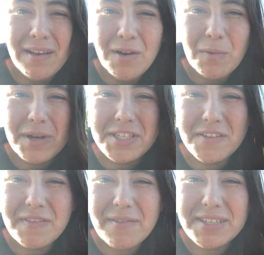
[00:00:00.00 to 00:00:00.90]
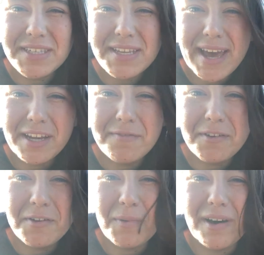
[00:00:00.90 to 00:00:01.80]
What's your favorite snack
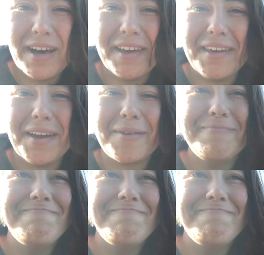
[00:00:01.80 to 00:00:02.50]
food while hiking?